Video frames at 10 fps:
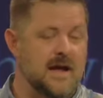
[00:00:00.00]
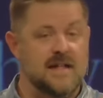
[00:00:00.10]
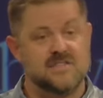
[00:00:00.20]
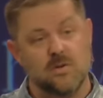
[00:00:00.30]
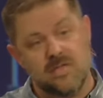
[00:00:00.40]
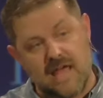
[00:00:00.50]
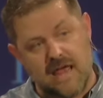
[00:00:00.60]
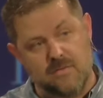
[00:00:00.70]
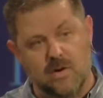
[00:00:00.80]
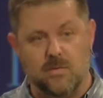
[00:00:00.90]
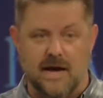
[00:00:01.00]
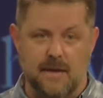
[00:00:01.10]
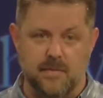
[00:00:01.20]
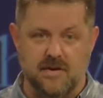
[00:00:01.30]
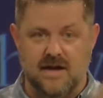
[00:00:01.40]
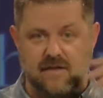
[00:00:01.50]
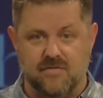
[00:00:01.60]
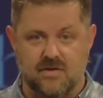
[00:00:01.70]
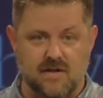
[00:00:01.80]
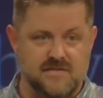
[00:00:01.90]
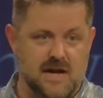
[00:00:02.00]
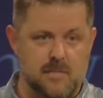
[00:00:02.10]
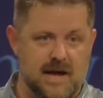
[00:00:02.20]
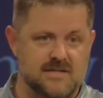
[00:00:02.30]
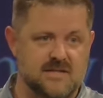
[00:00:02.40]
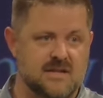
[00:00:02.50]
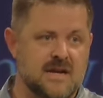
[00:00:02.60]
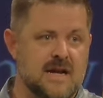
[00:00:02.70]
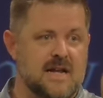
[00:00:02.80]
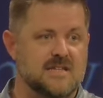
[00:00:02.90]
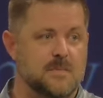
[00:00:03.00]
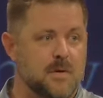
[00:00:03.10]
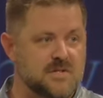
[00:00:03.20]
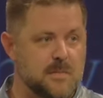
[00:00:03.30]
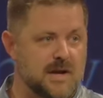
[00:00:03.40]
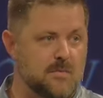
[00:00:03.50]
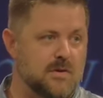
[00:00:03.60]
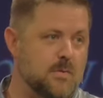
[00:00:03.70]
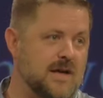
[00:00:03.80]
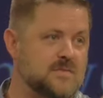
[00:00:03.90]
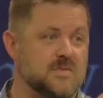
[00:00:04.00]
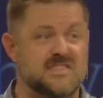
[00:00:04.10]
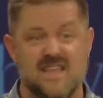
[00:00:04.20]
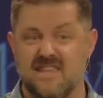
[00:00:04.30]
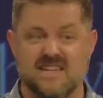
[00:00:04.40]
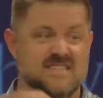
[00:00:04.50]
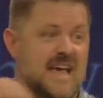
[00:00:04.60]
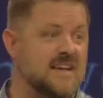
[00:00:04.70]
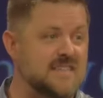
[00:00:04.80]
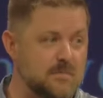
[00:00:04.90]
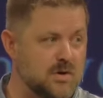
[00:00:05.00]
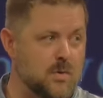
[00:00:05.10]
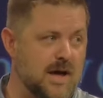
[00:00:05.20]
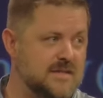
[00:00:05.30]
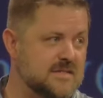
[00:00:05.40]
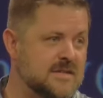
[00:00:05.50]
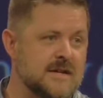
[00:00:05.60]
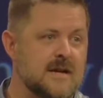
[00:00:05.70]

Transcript: And so then what will happen after enough time passes is the person making the request will send the exact same request,